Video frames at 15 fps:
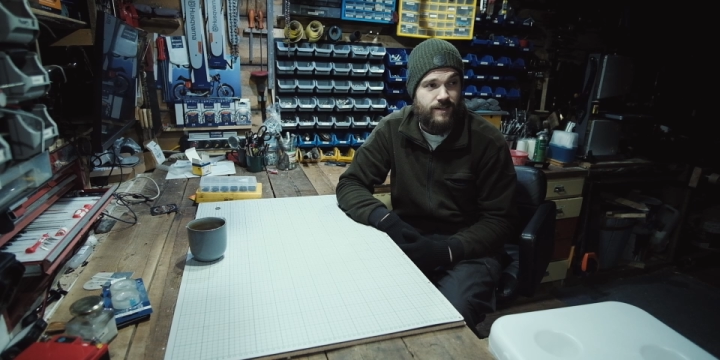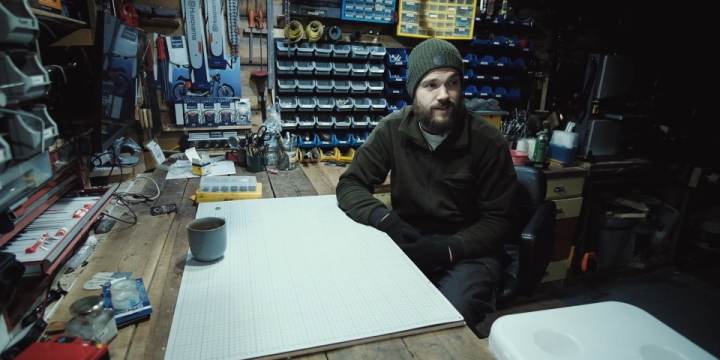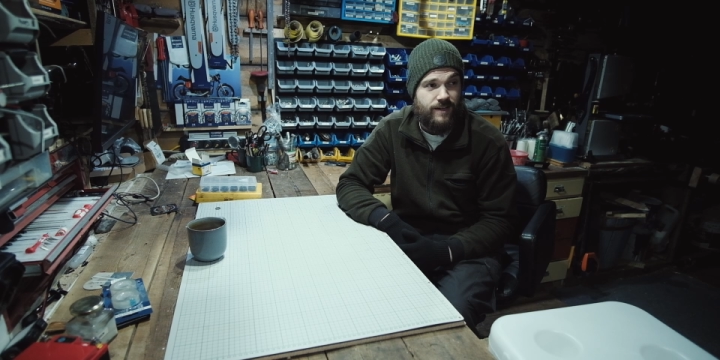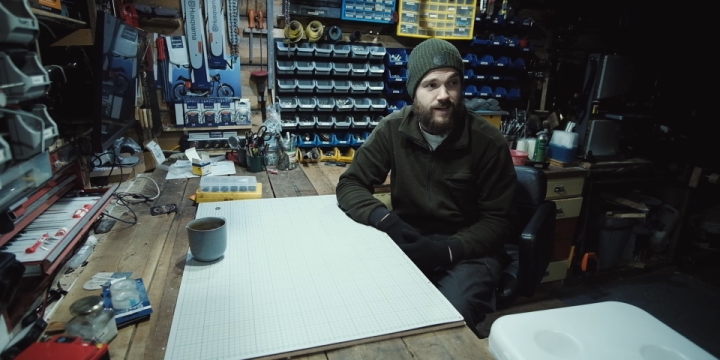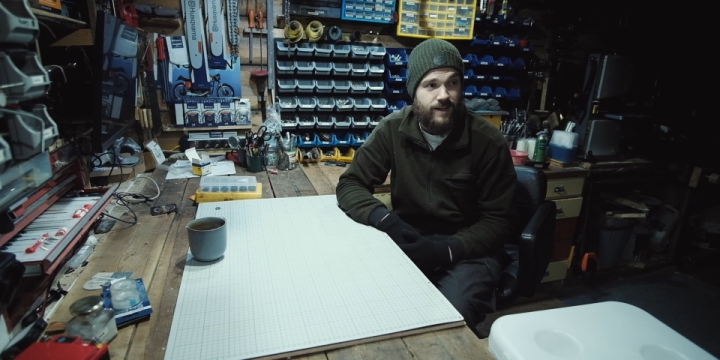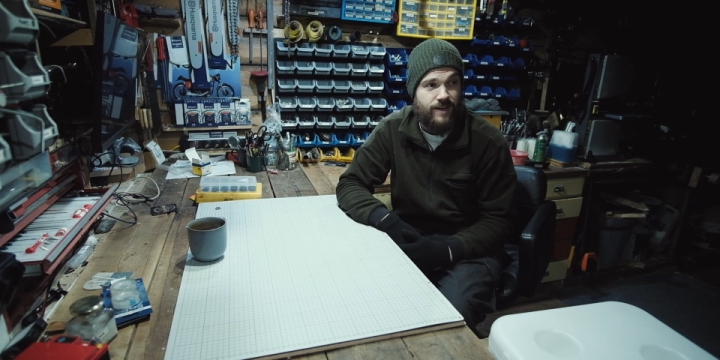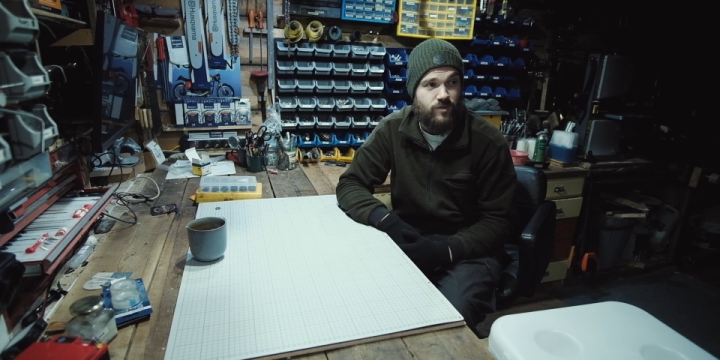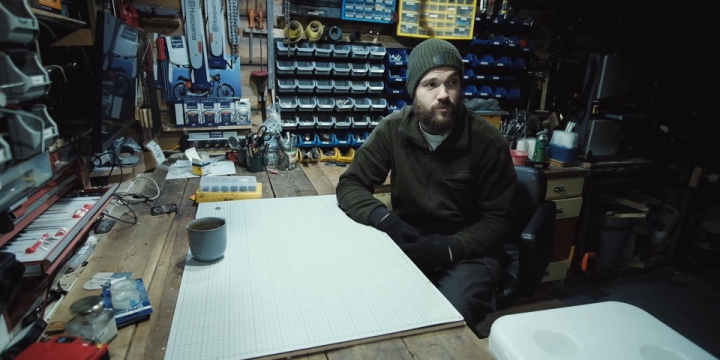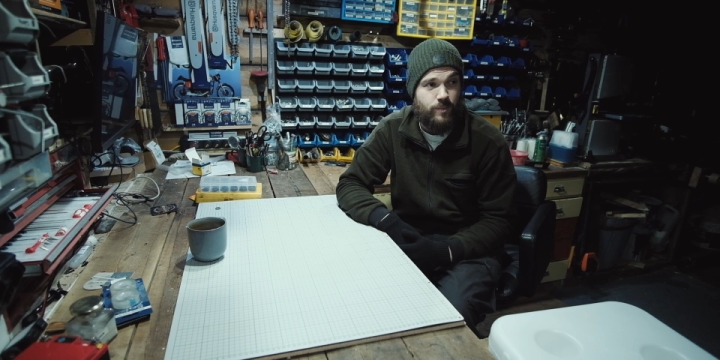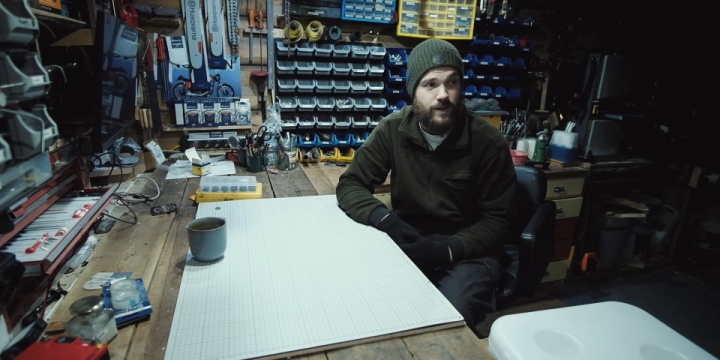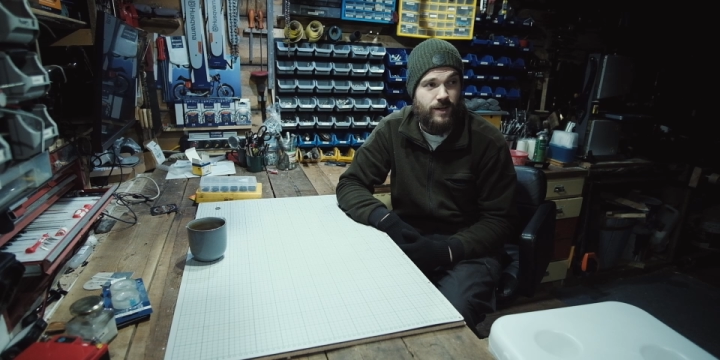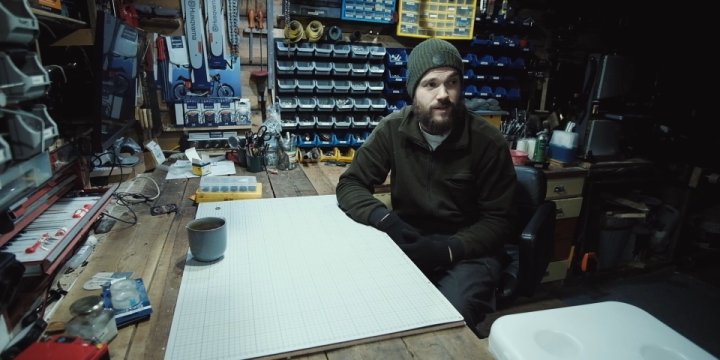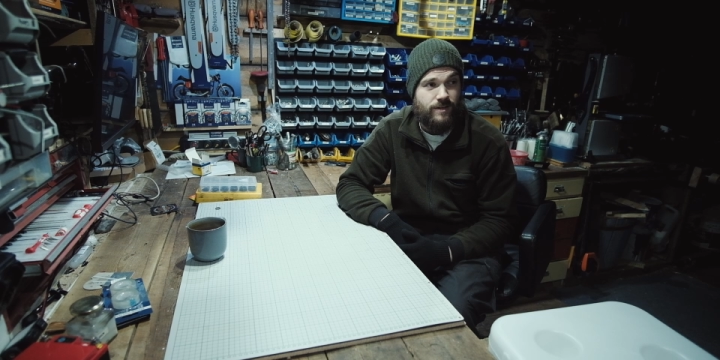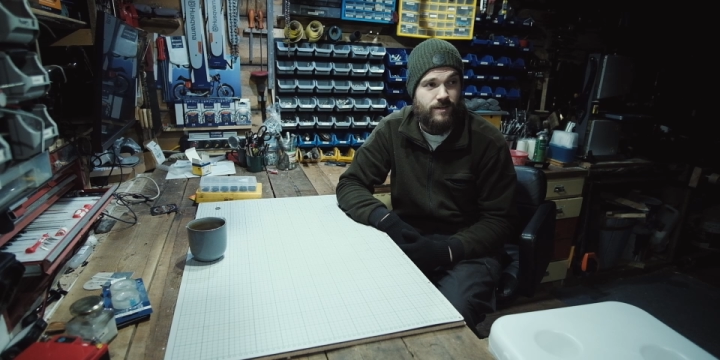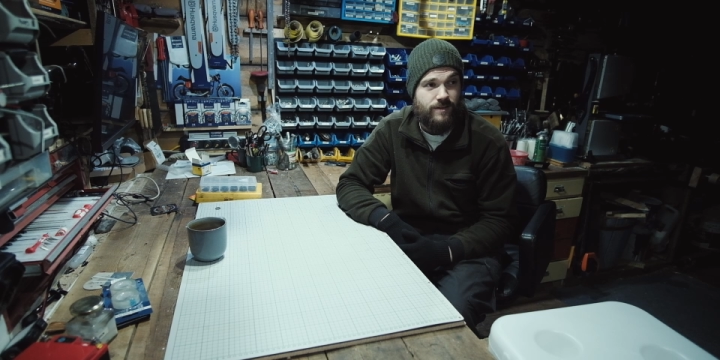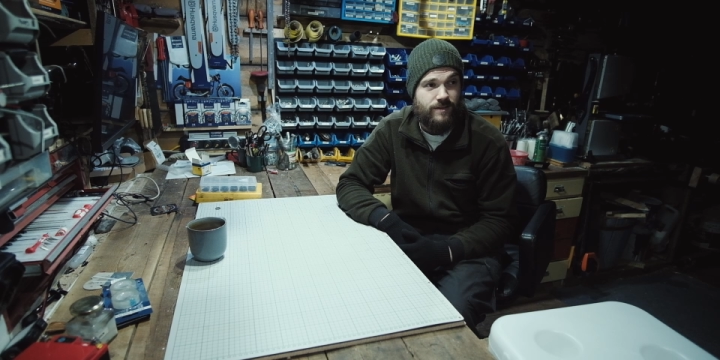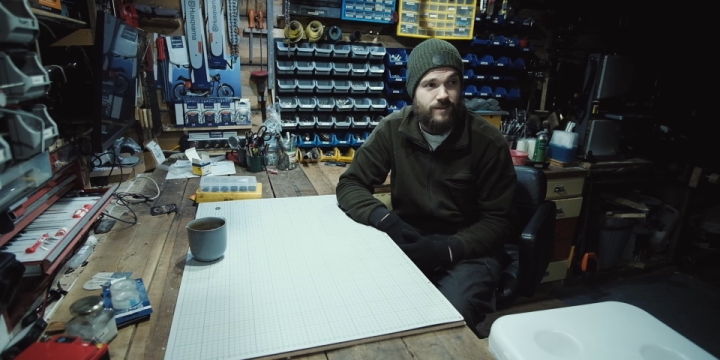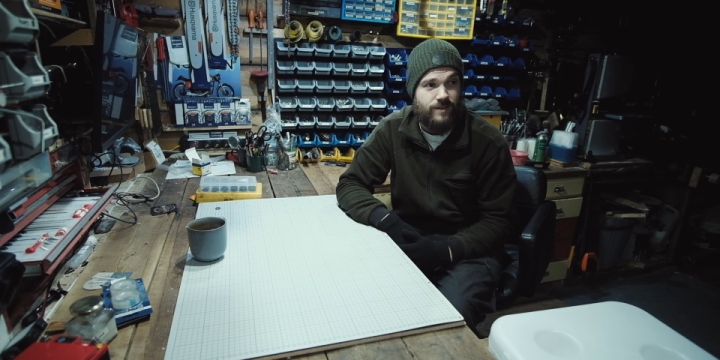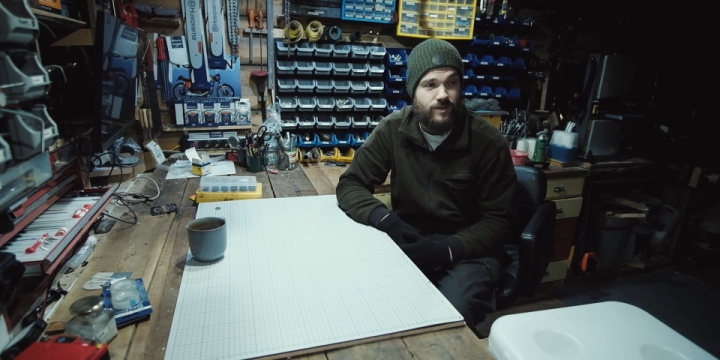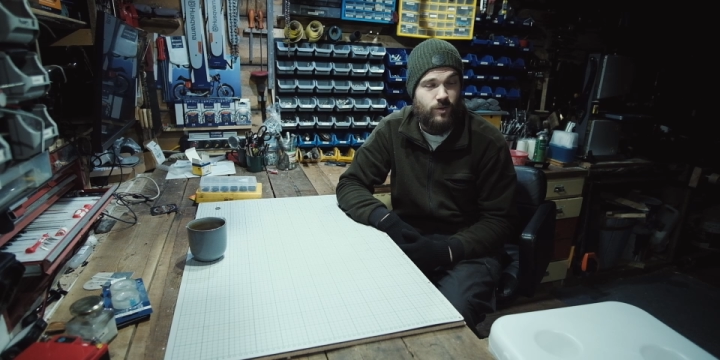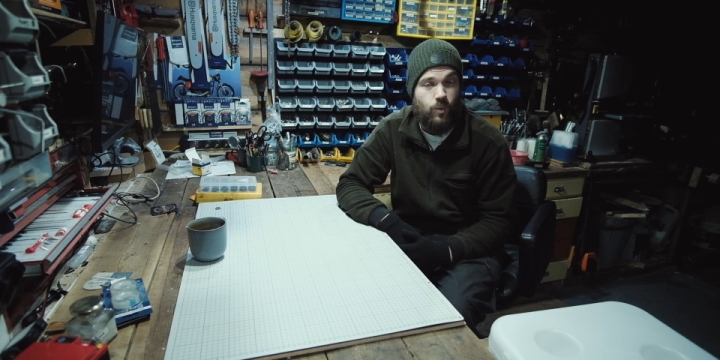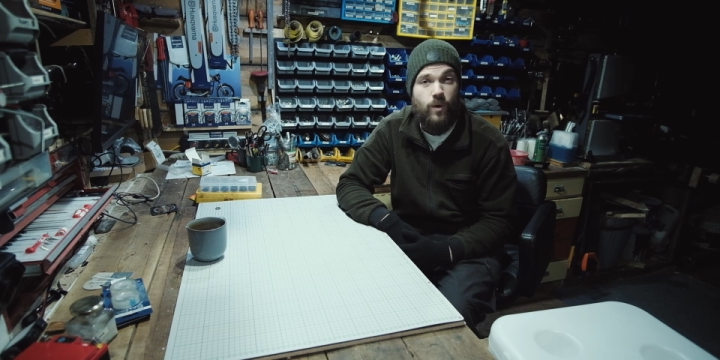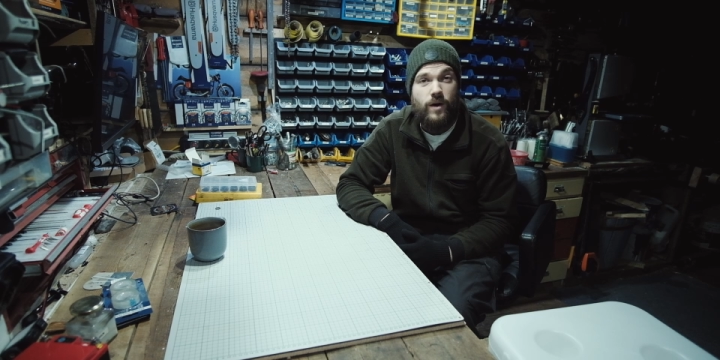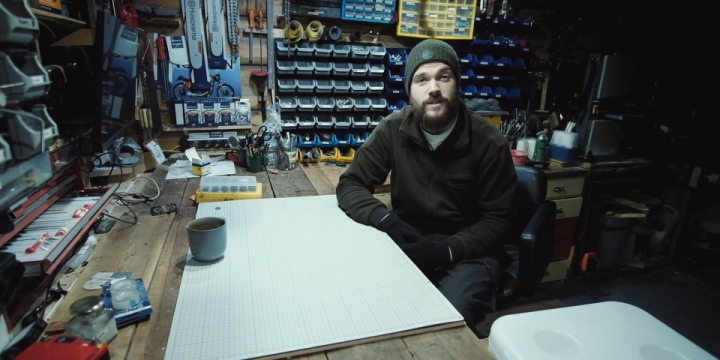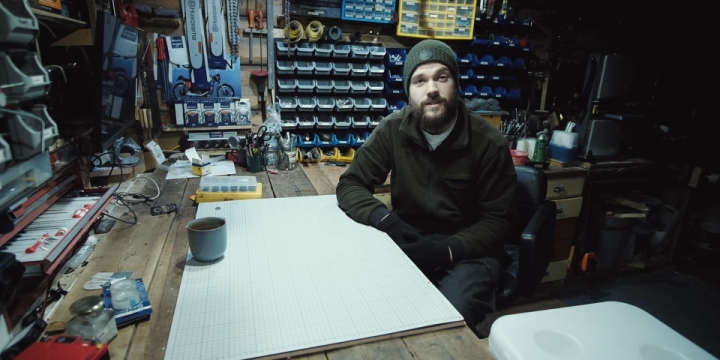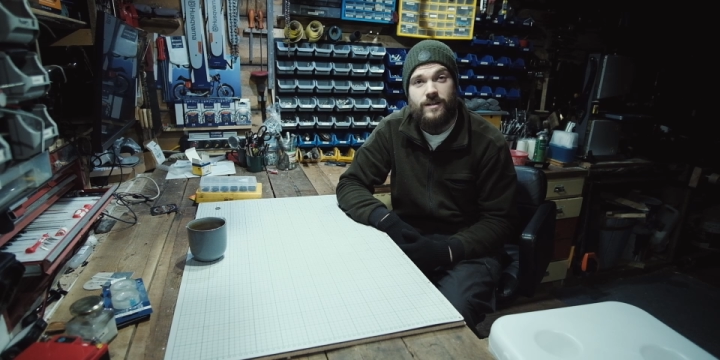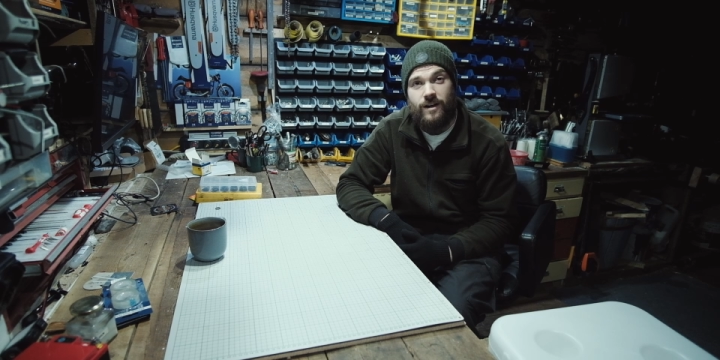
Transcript: It has been quite